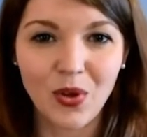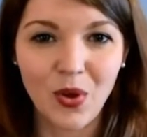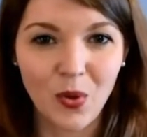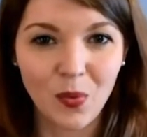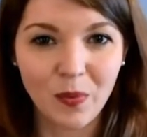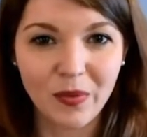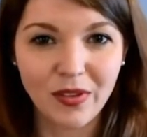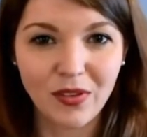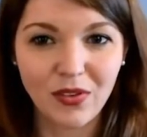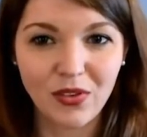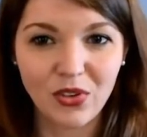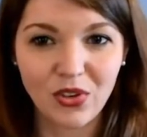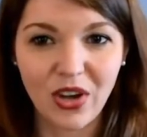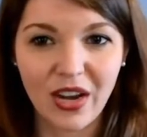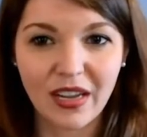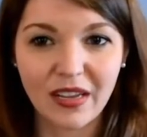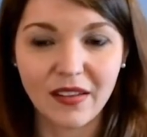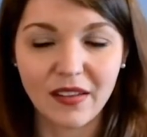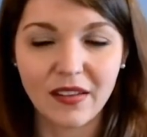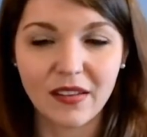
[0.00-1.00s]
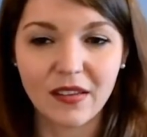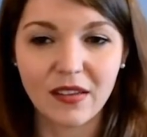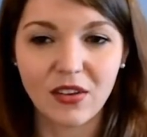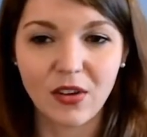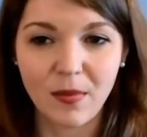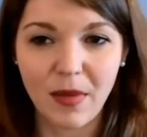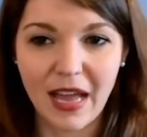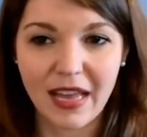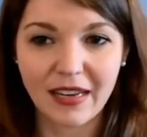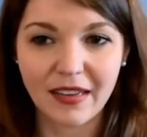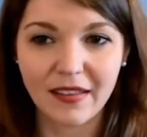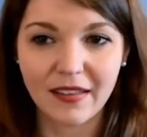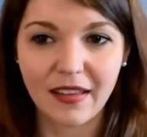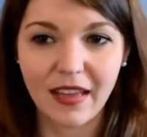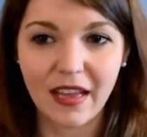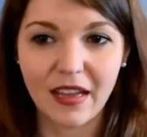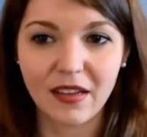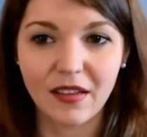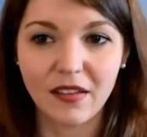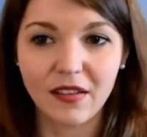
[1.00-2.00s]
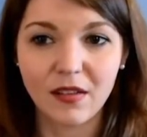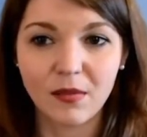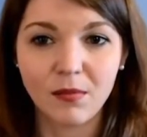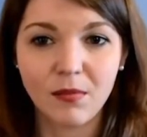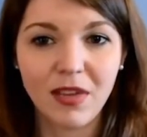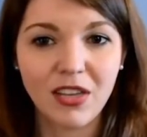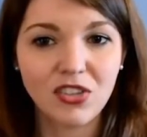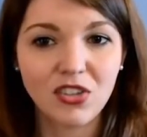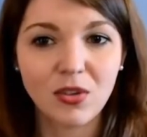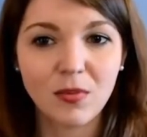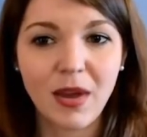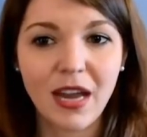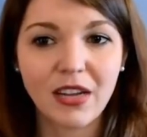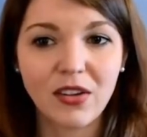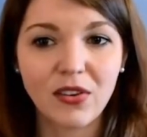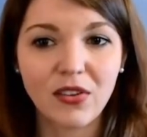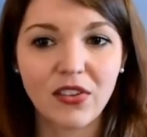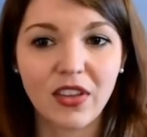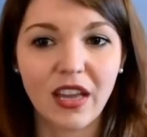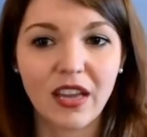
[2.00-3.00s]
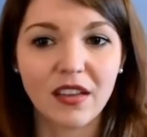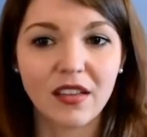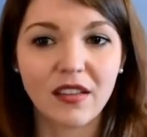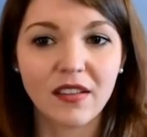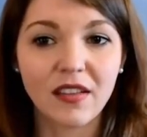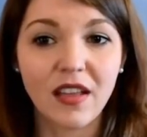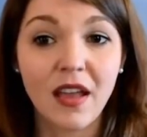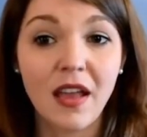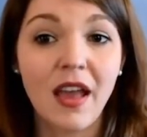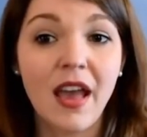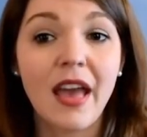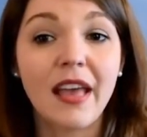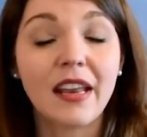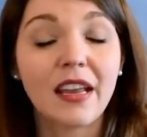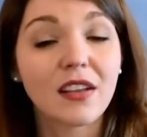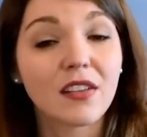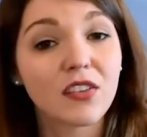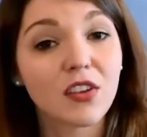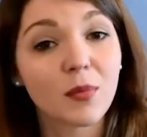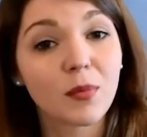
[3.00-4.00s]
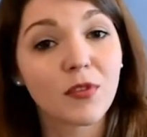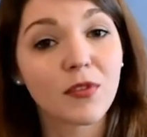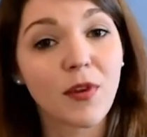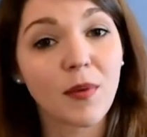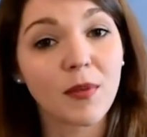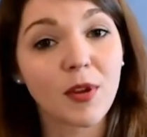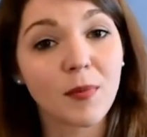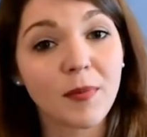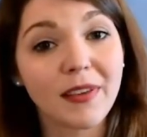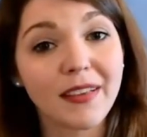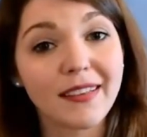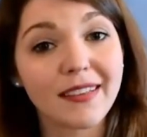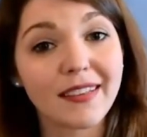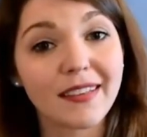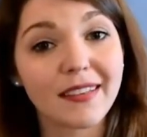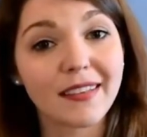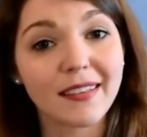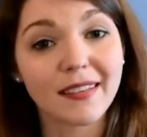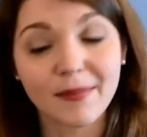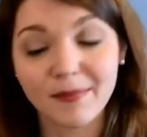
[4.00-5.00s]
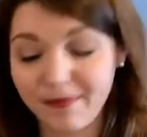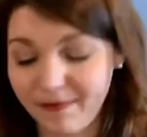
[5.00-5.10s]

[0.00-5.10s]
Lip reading: open strings, chromatic scales, major and minor scales, and excerpts from your pieces.